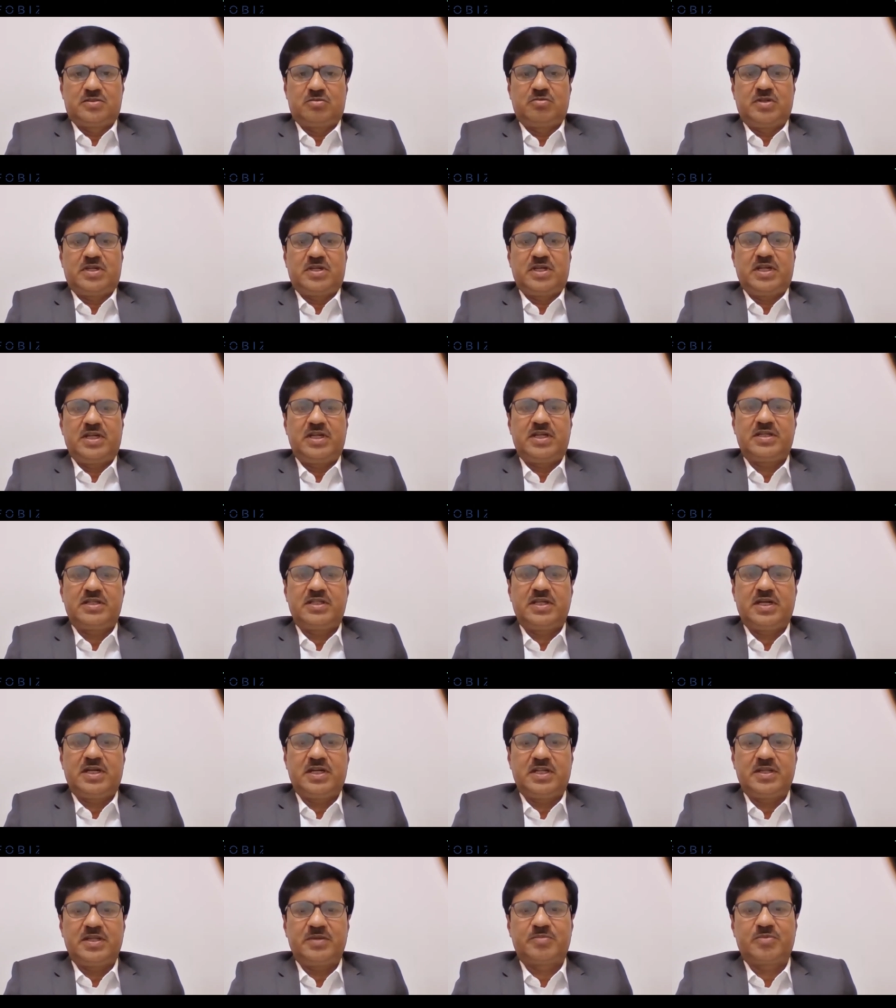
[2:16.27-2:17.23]
We collect the
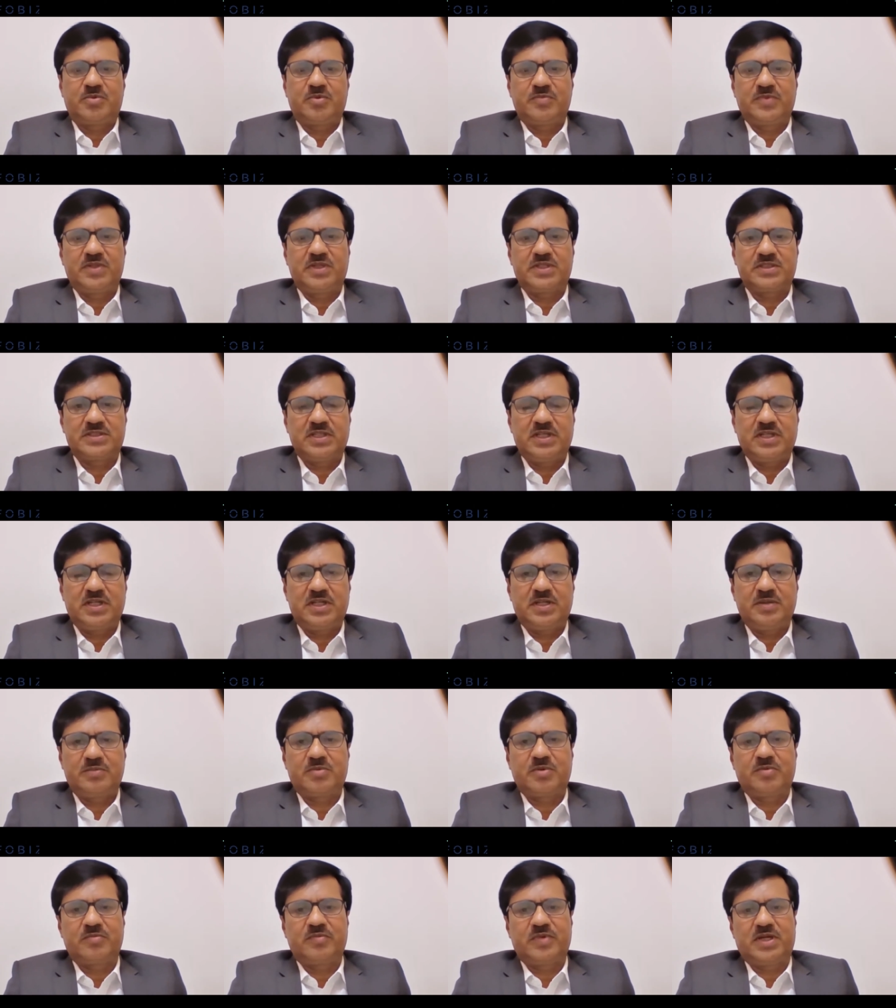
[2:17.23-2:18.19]
ID from the national
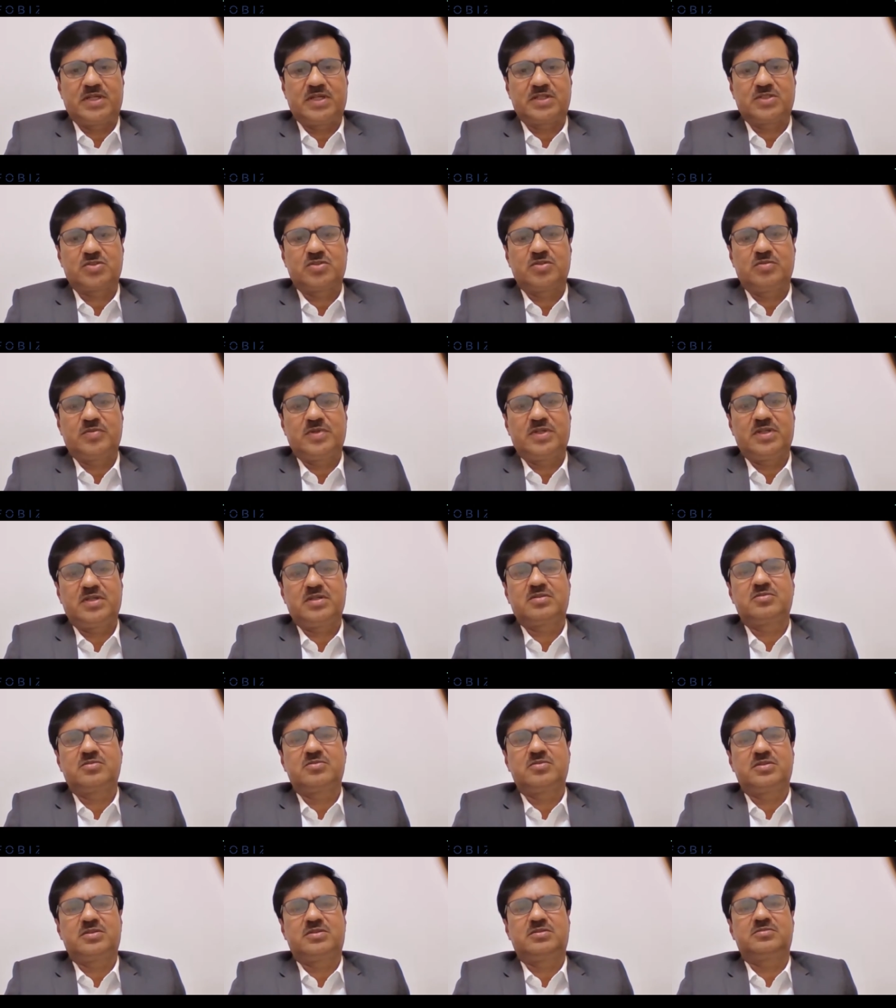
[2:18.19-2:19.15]
ID from the customer,
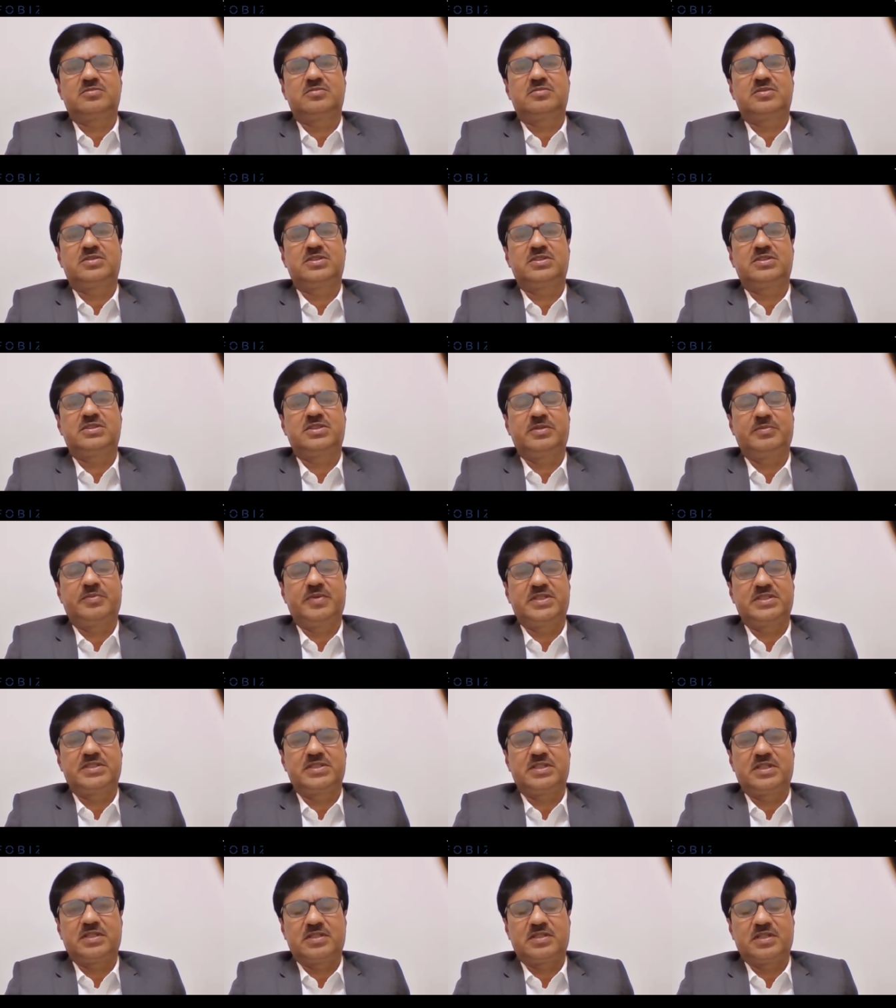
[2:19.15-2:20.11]
which is
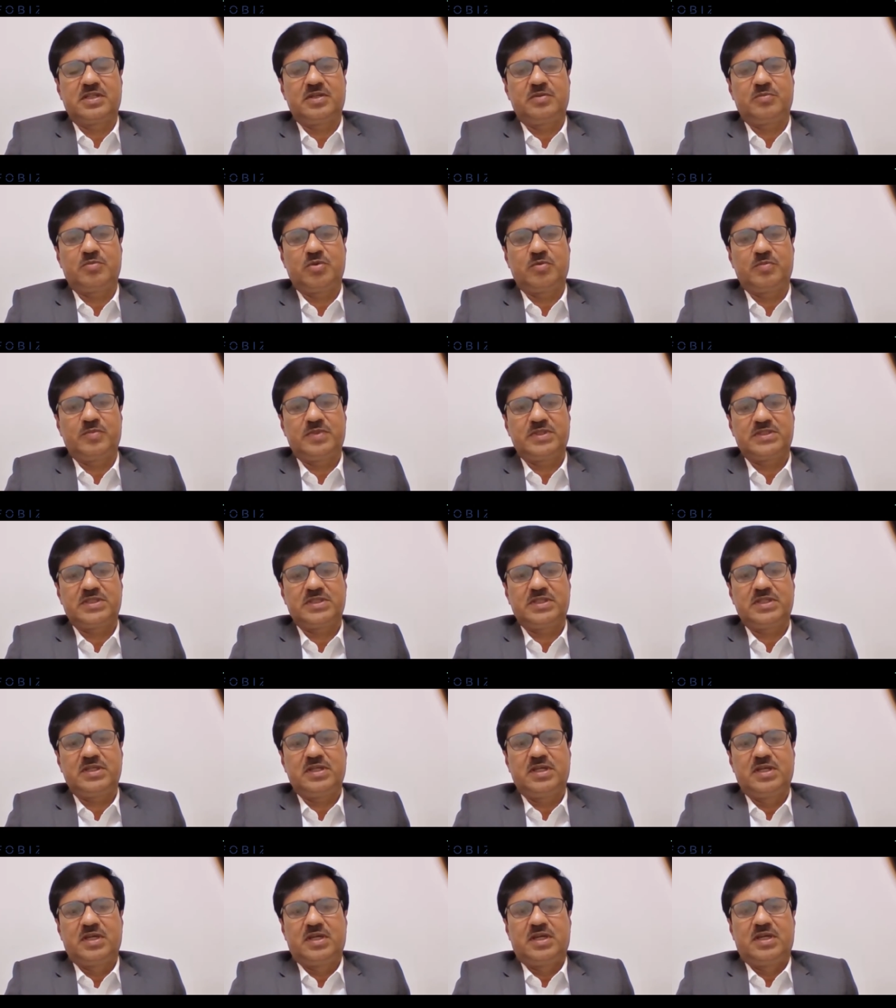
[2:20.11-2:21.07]
image and other
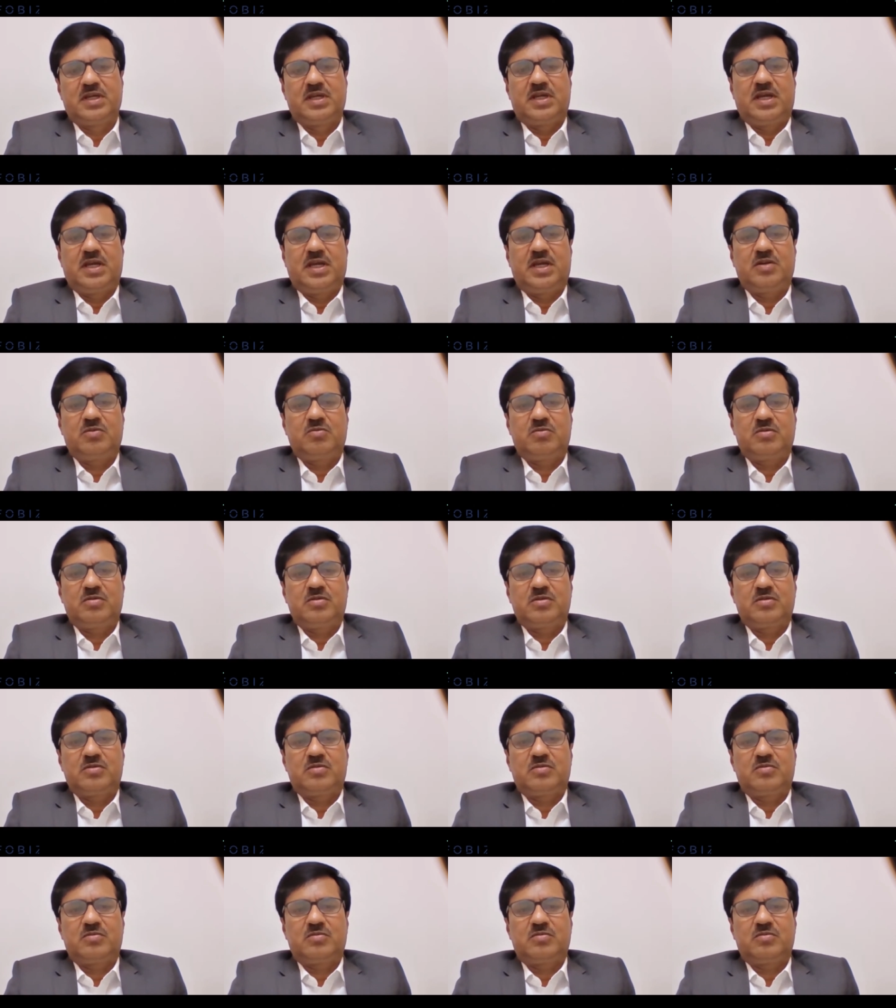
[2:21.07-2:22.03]
information, and
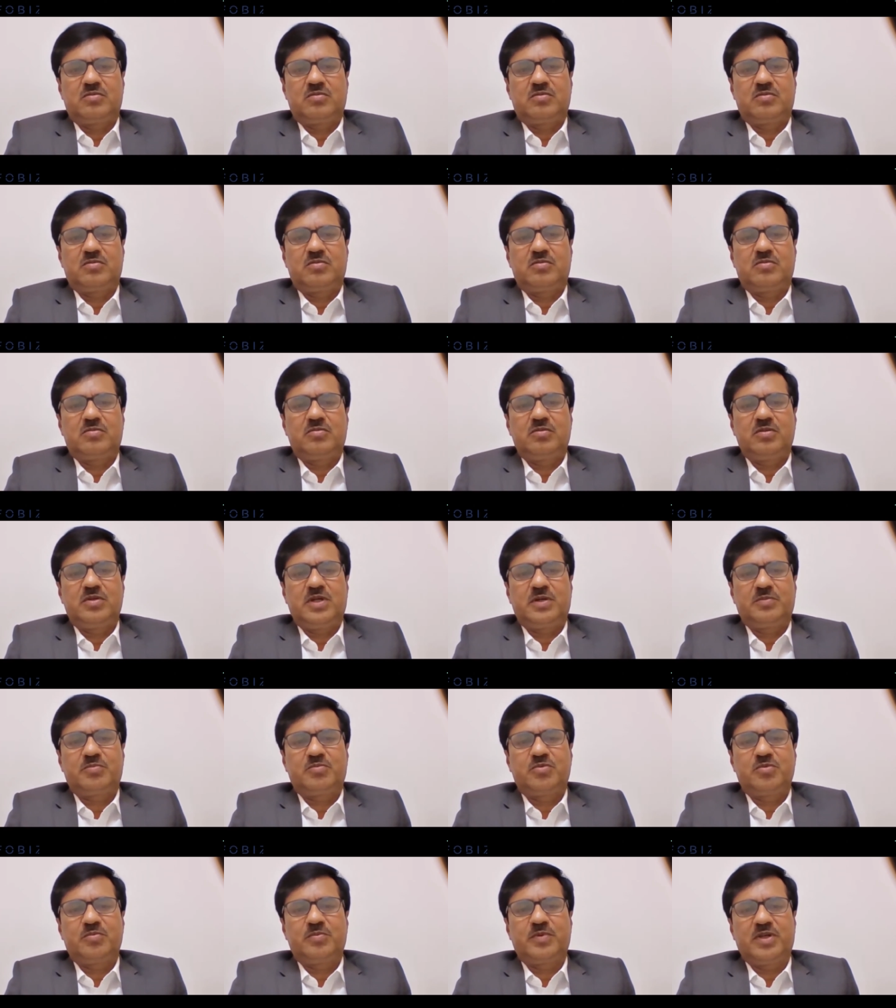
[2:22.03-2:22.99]
we
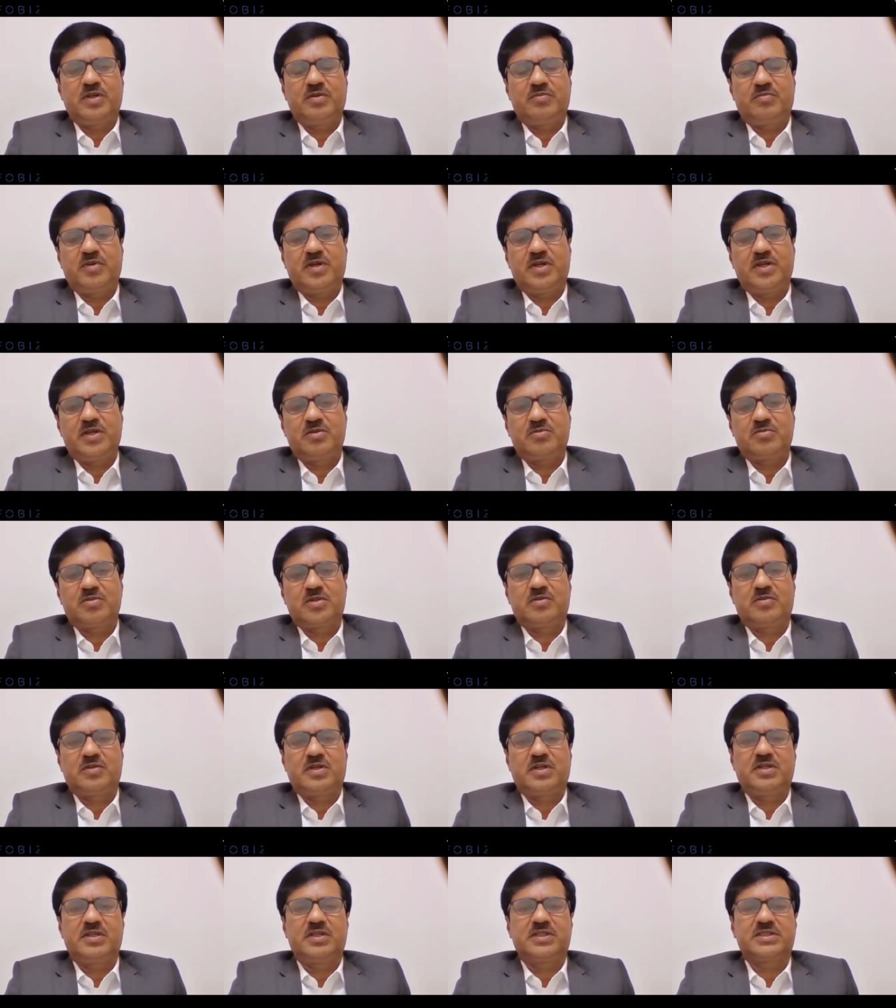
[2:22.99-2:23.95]
have to verify it with
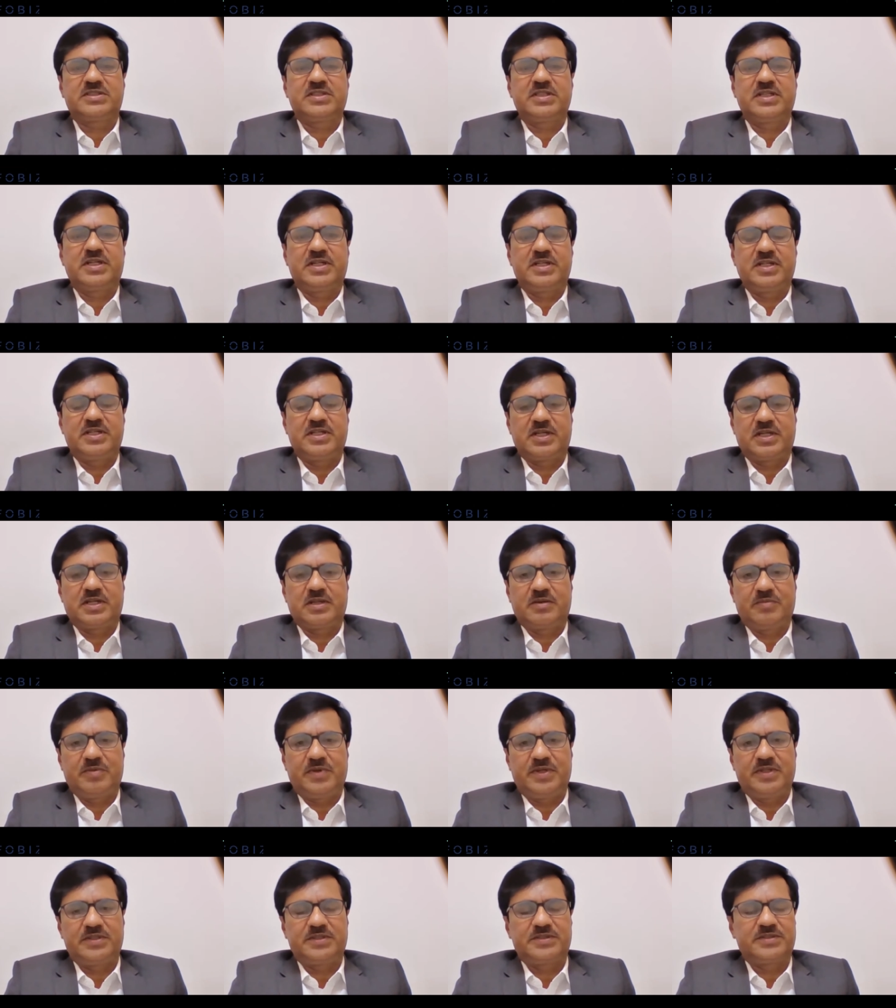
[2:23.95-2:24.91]
our national ID
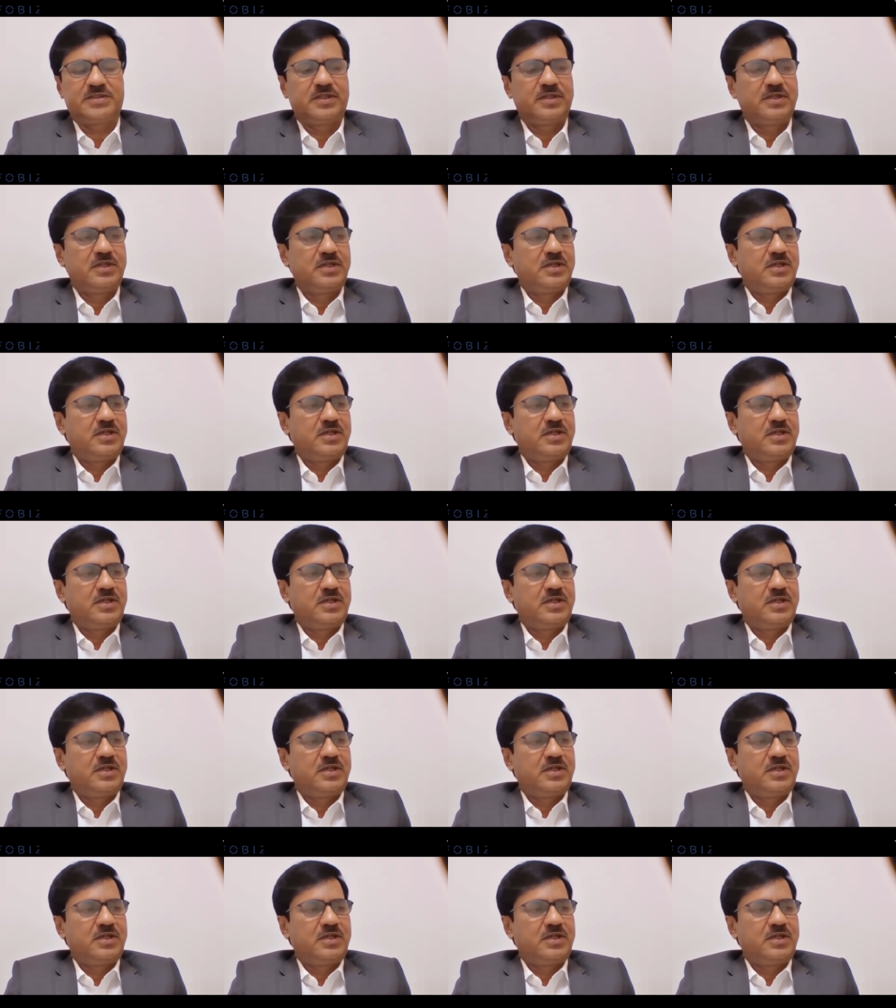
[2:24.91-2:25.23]
database.